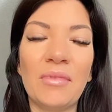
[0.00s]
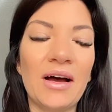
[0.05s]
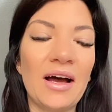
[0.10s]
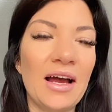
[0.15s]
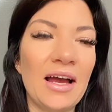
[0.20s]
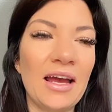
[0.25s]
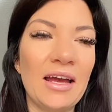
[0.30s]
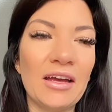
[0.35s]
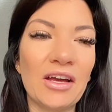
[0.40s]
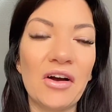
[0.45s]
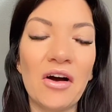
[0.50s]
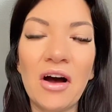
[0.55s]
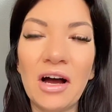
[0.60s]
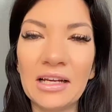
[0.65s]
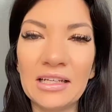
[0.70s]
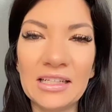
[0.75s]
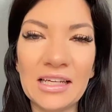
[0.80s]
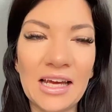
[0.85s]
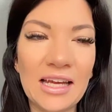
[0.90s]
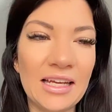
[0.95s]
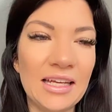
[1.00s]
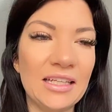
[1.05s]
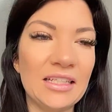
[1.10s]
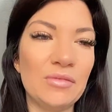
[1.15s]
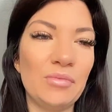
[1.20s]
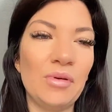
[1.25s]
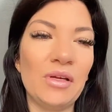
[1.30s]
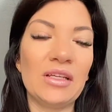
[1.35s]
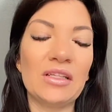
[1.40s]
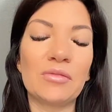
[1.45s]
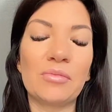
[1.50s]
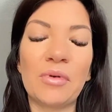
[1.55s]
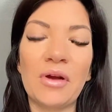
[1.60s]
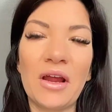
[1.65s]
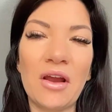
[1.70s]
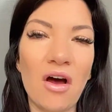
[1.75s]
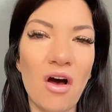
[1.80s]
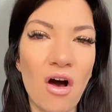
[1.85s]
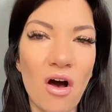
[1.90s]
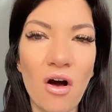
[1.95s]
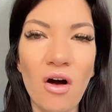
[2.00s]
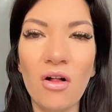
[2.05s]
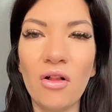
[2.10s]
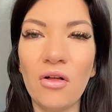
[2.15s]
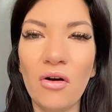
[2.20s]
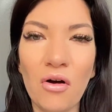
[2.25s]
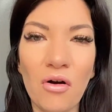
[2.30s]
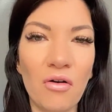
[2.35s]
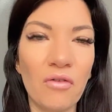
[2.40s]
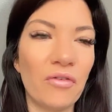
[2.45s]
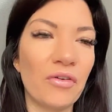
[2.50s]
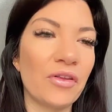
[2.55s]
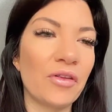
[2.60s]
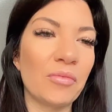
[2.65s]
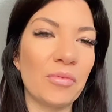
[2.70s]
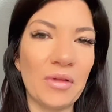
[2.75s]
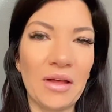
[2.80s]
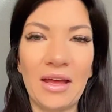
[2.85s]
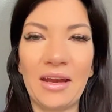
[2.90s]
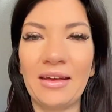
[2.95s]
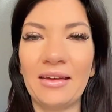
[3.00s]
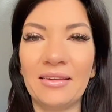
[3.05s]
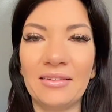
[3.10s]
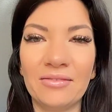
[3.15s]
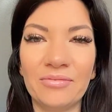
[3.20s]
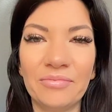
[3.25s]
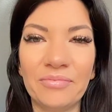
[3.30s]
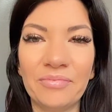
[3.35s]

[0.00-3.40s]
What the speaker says: my content is being spread all over the planet.